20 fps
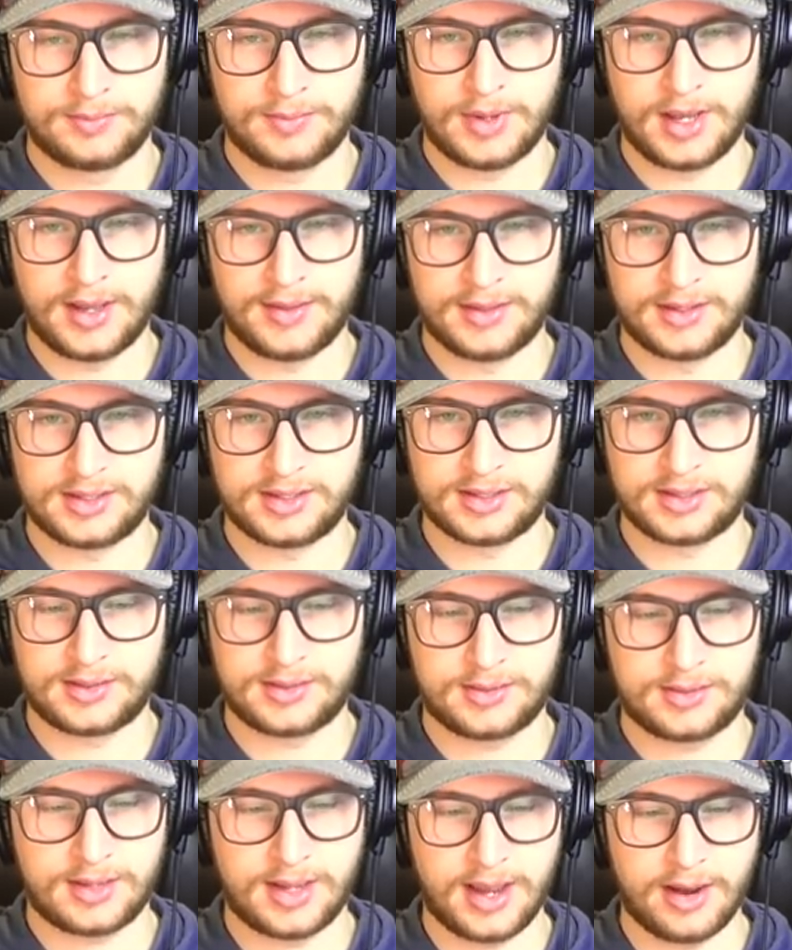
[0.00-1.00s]
Man, this
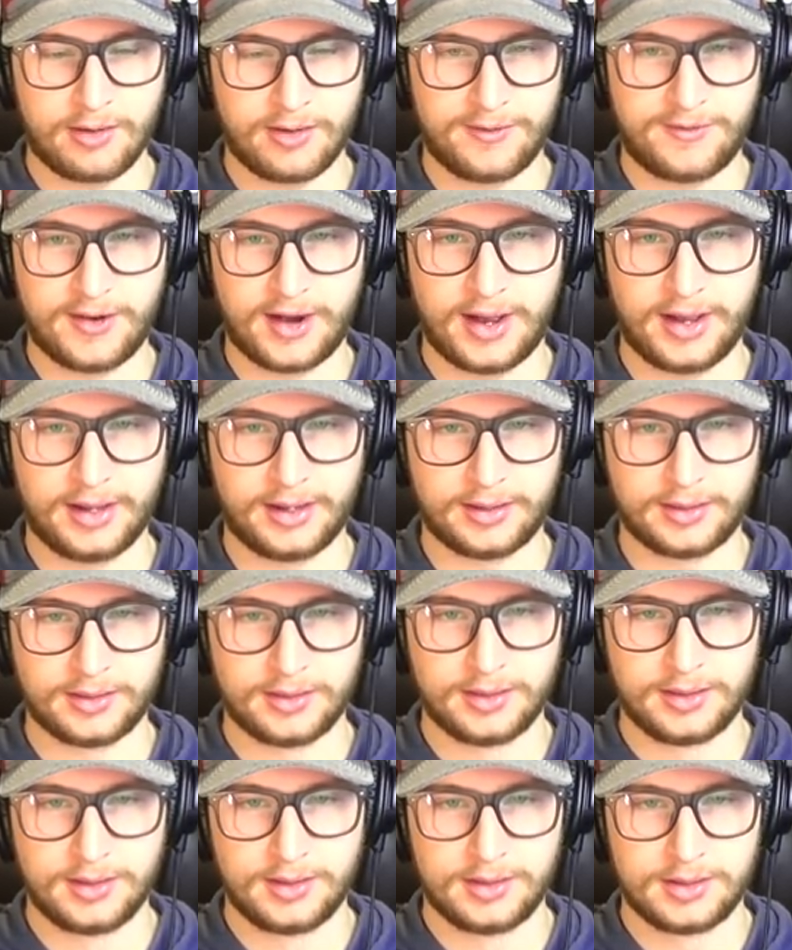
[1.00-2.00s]
is terrifying.
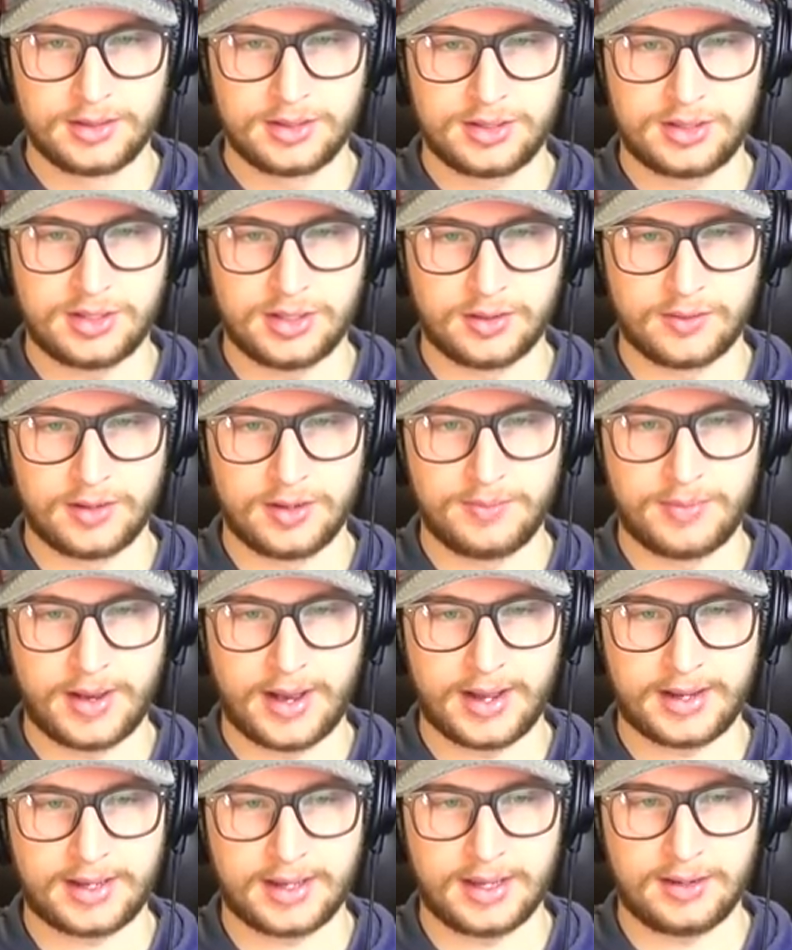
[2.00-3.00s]
Sheary
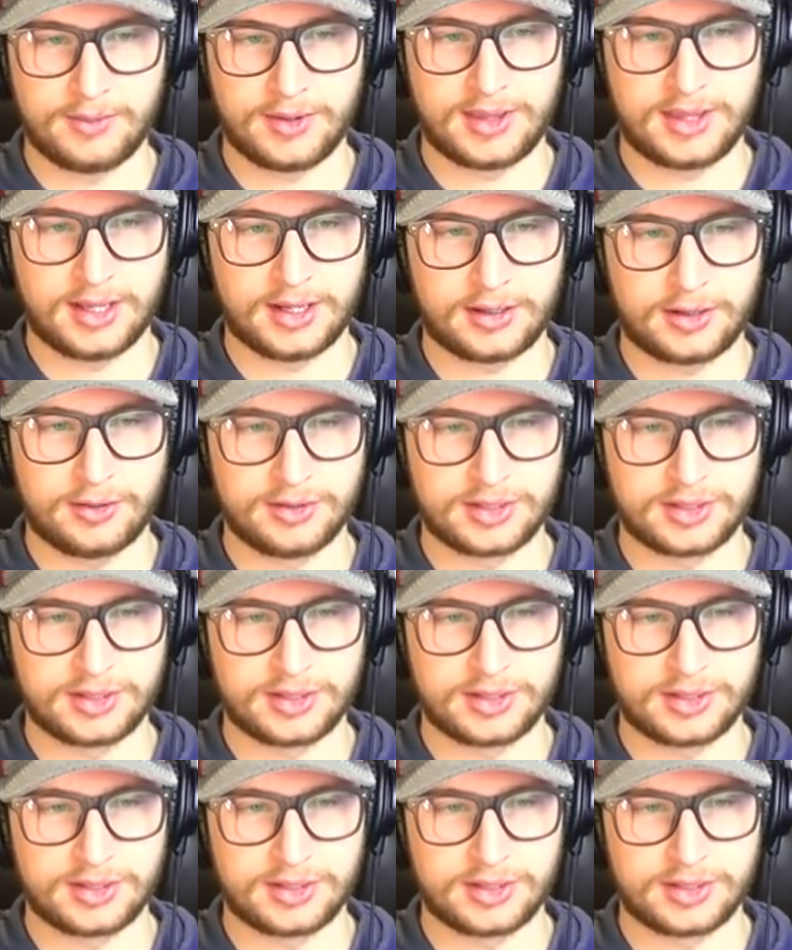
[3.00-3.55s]
back in with it.